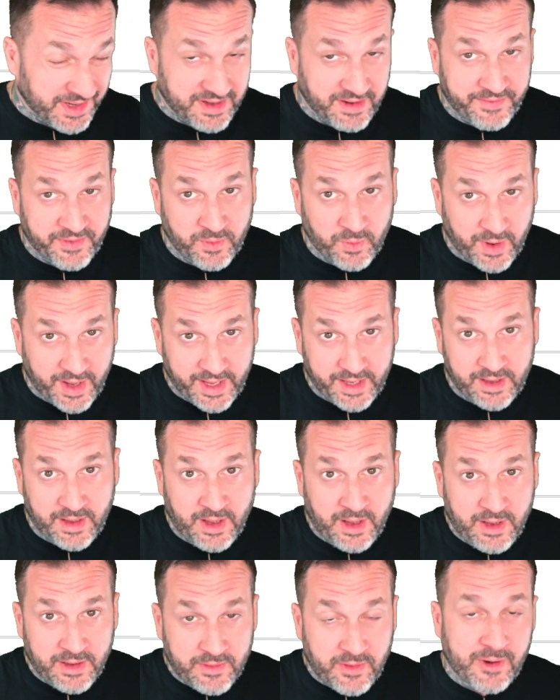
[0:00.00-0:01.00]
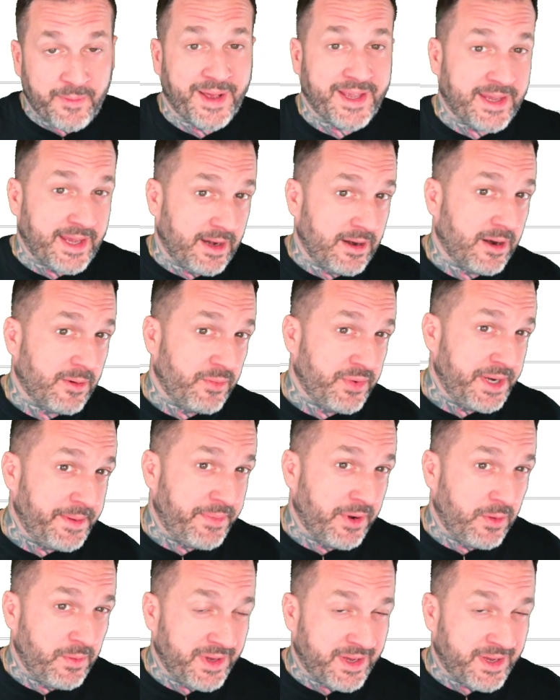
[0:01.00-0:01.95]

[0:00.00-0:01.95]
it a different way, go to my GitHub repo.